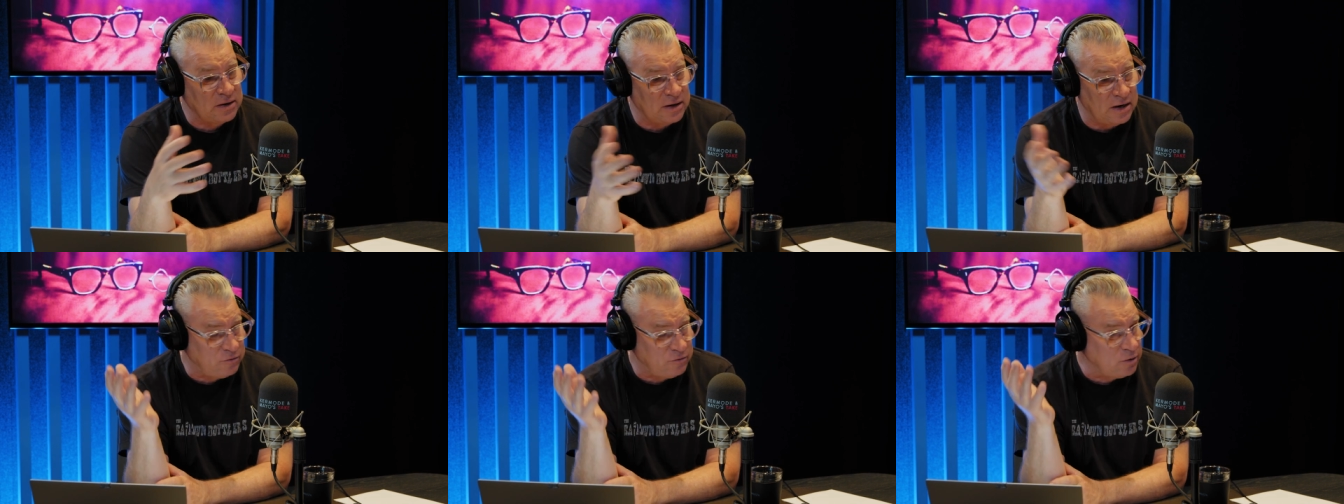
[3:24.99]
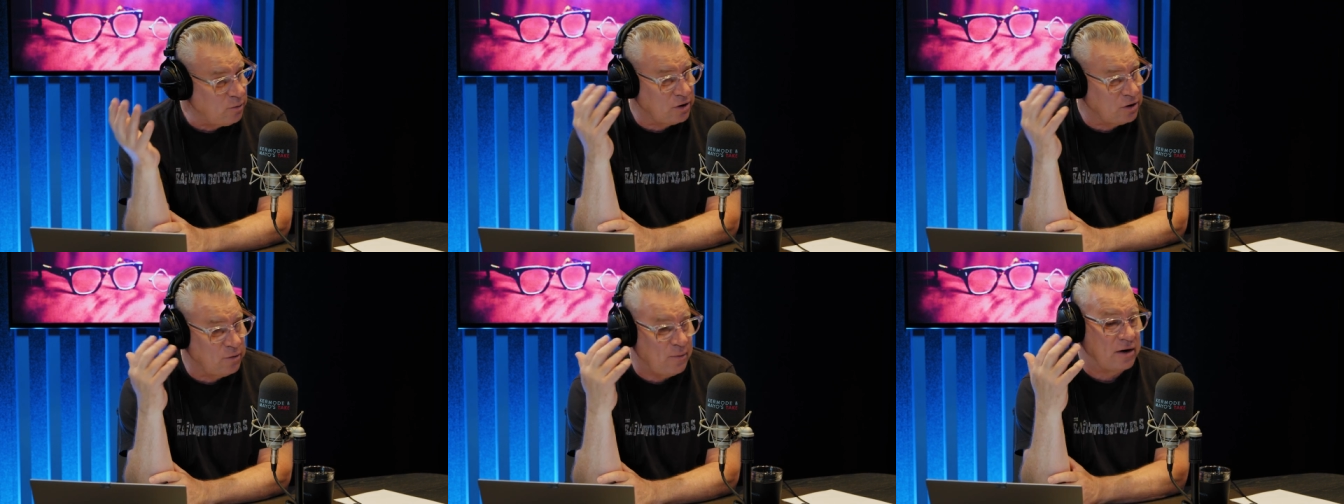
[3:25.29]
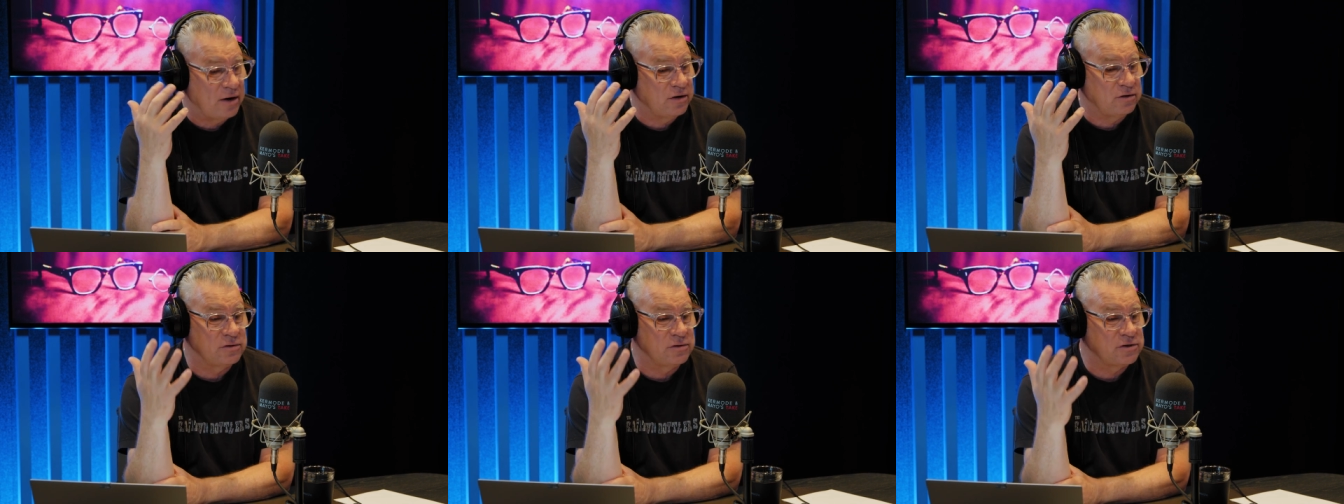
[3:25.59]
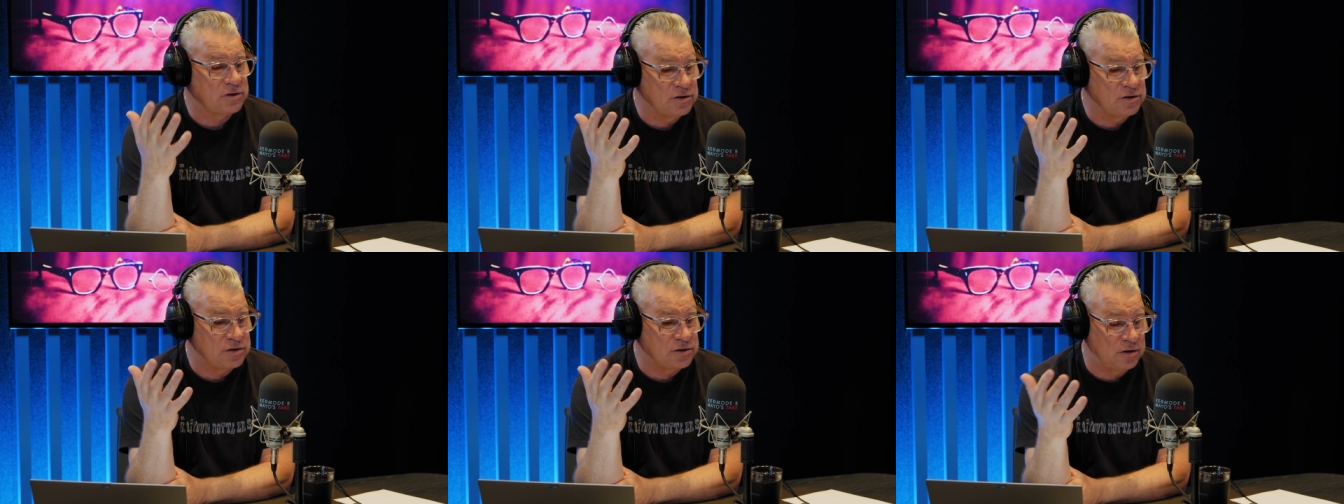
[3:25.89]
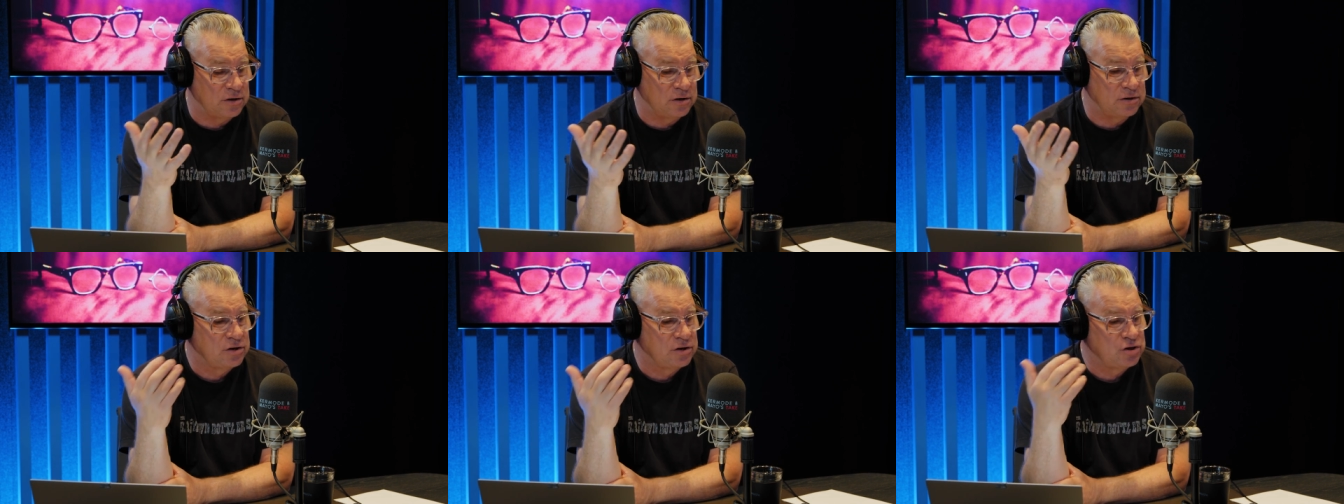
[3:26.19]
everyone around her is
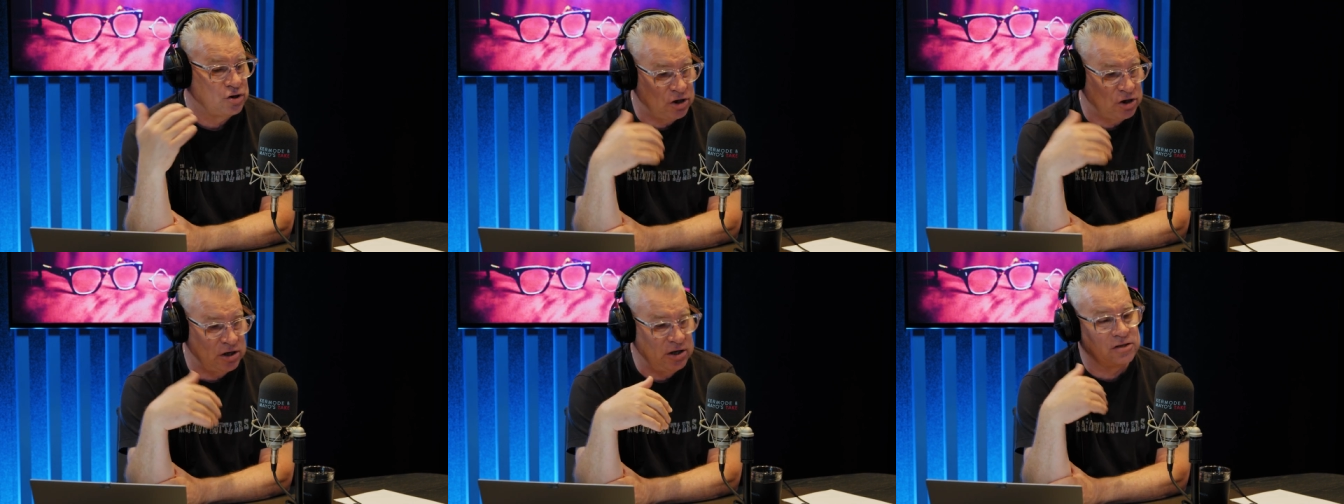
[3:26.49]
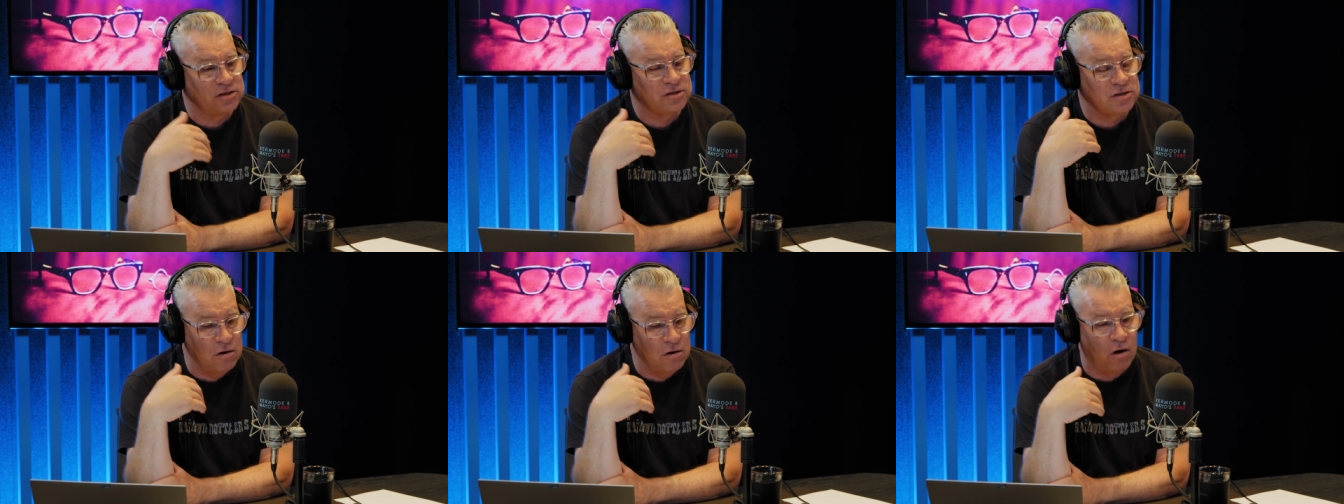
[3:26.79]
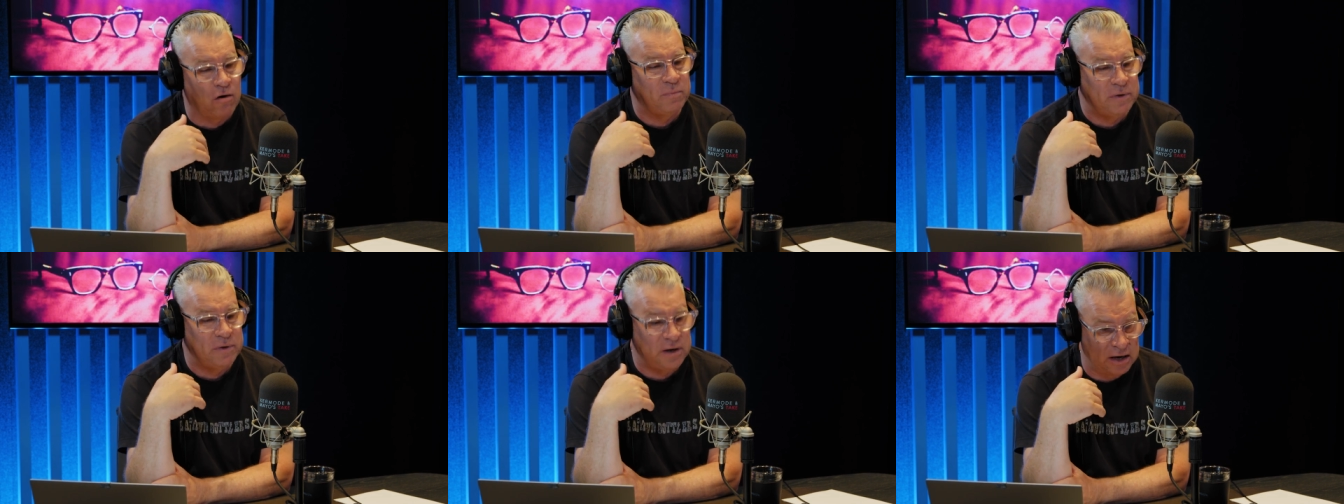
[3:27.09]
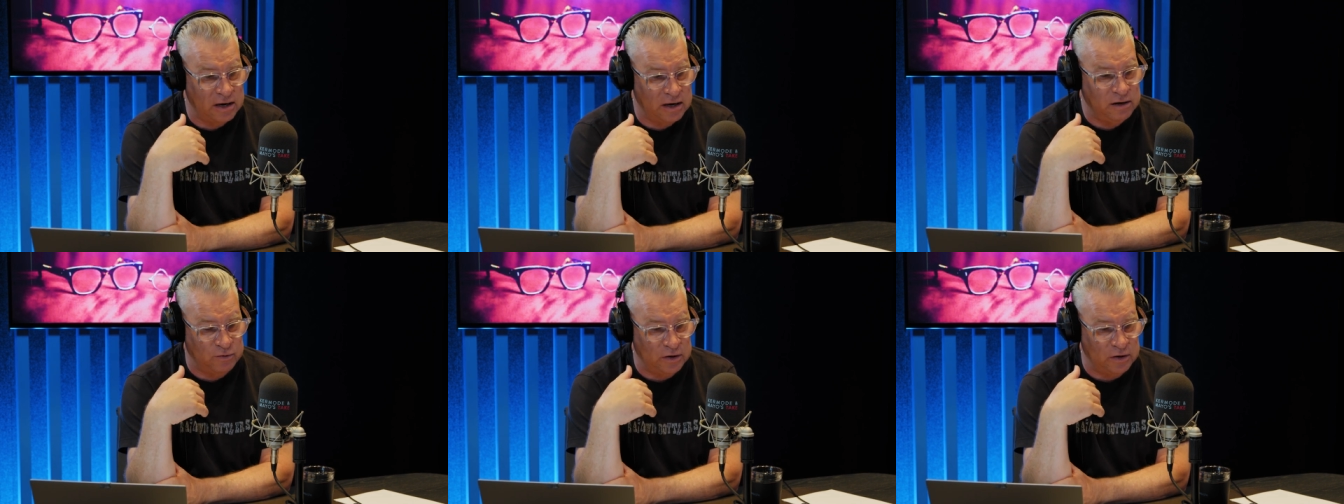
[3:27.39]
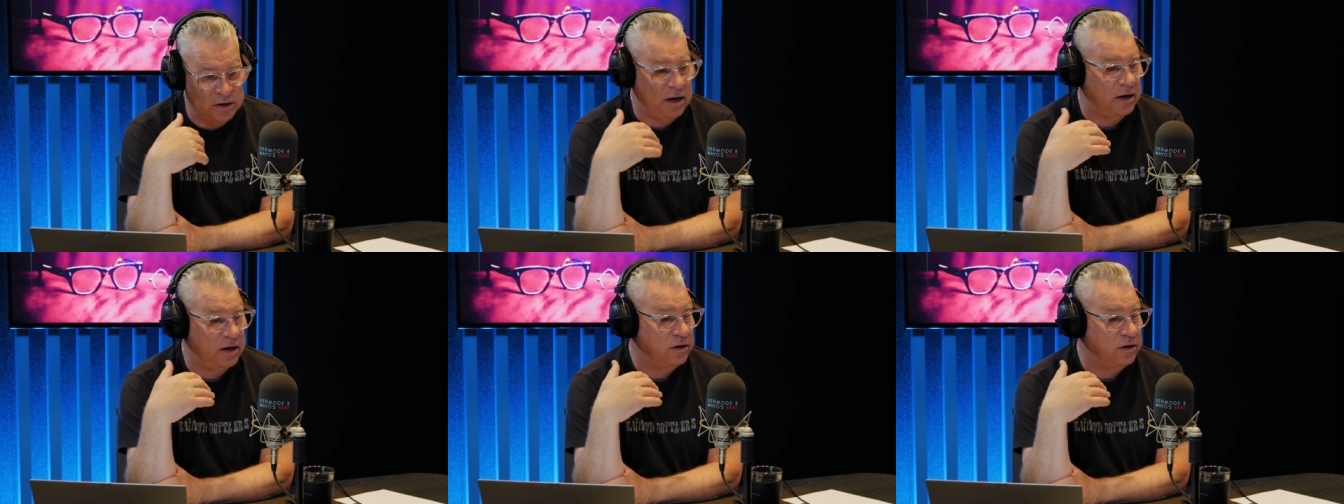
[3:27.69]
concerned, she is not behaving